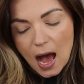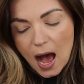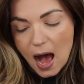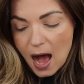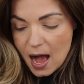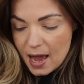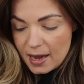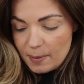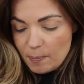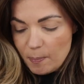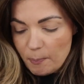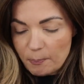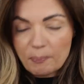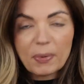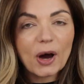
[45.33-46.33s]
I
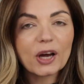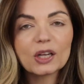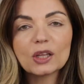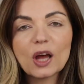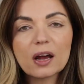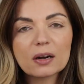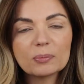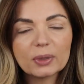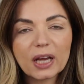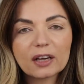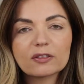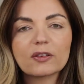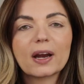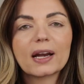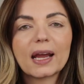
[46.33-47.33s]
bought a lot on Black
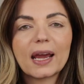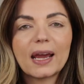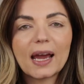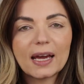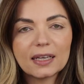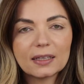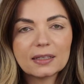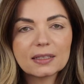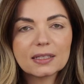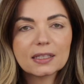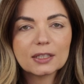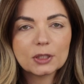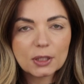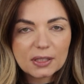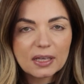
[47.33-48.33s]
Friday and
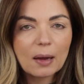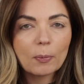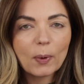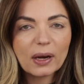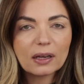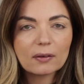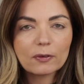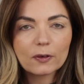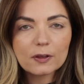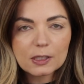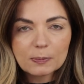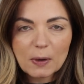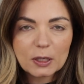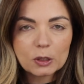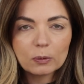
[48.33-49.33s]
just kept waiting for the
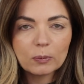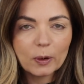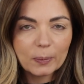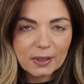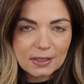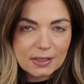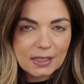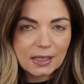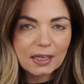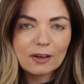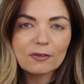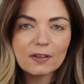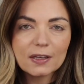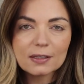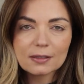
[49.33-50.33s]
special moment to
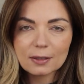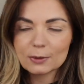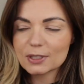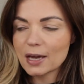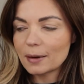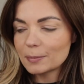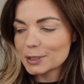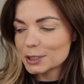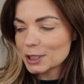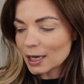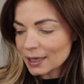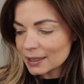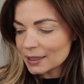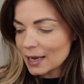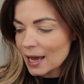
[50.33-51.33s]
give these their time to
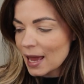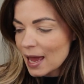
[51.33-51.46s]
shine